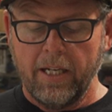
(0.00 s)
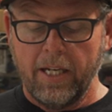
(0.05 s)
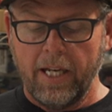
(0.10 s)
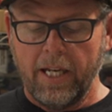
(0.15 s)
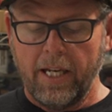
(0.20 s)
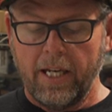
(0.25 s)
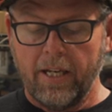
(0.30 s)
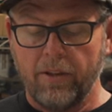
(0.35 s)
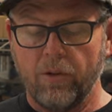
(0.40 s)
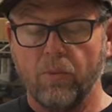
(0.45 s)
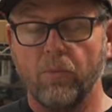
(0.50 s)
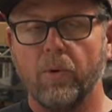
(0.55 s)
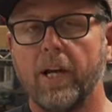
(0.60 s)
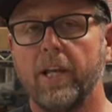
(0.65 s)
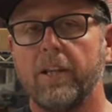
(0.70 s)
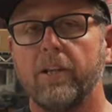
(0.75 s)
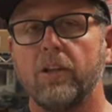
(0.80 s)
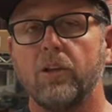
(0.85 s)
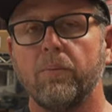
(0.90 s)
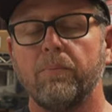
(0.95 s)
and the
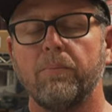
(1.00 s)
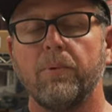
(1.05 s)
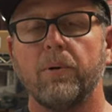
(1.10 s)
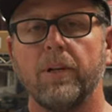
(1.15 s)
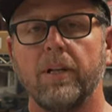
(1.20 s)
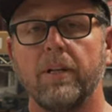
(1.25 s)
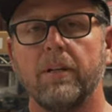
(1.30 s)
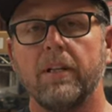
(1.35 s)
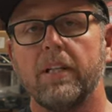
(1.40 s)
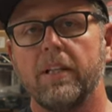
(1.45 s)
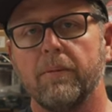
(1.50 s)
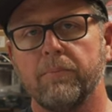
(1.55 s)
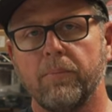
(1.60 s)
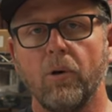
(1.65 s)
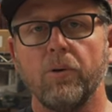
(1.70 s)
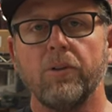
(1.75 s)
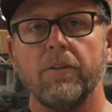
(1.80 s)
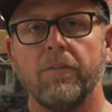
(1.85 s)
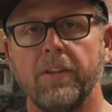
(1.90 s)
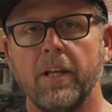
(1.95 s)
way that you put
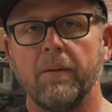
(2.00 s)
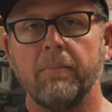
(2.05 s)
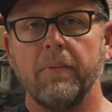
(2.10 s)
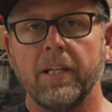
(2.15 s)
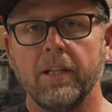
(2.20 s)
both of them